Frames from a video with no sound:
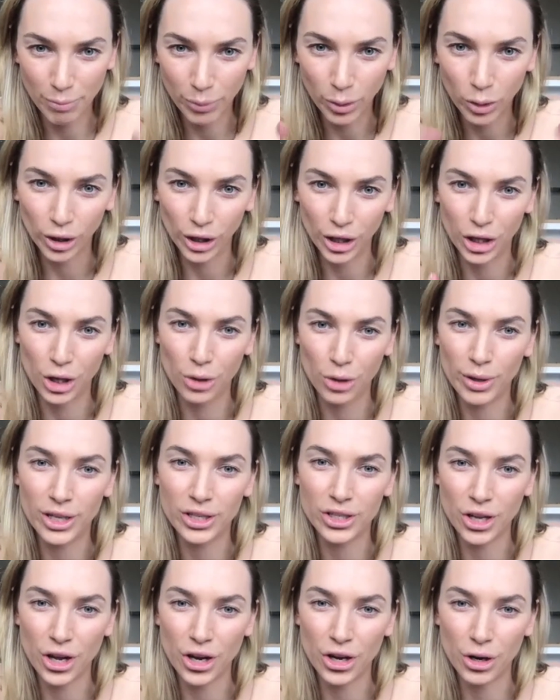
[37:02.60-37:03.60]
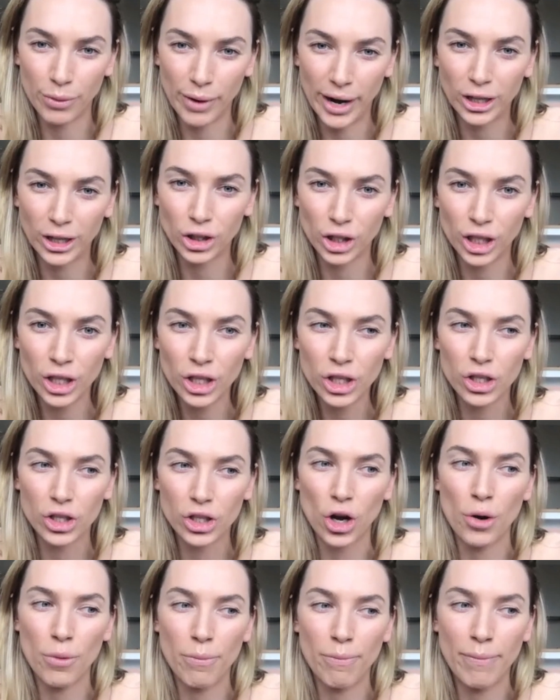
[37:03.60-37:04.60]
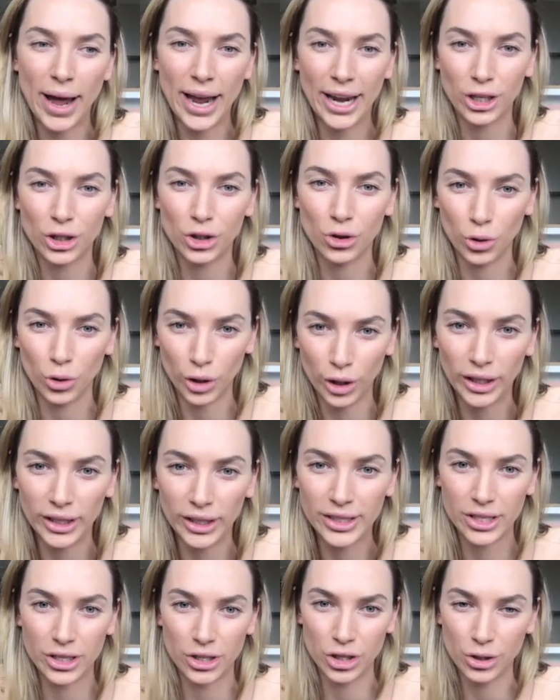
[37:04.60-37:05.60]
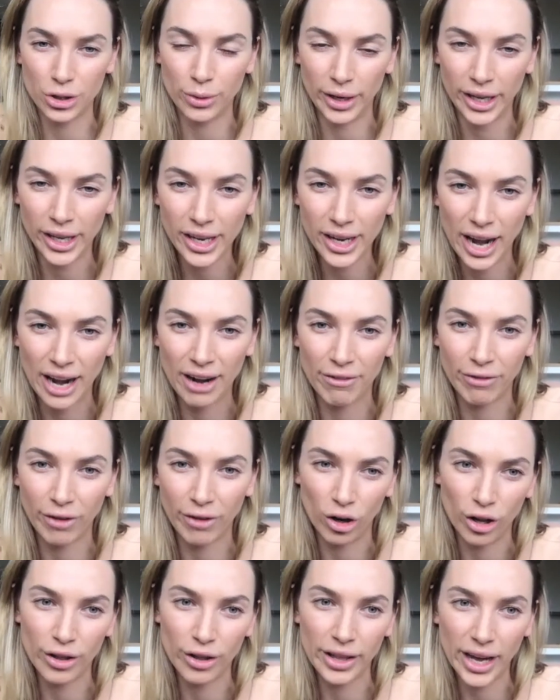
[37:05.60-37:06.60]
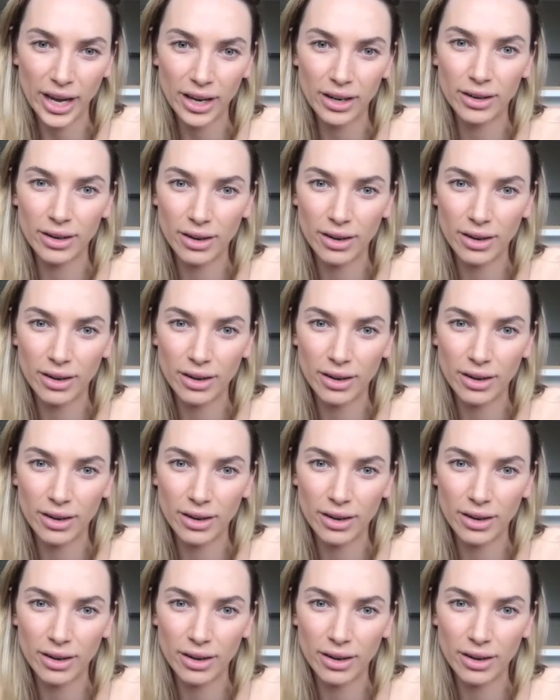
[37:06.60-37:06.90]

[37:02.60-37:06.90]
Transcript: pulling you in a certain direction. So make sure you listen to it and follow that.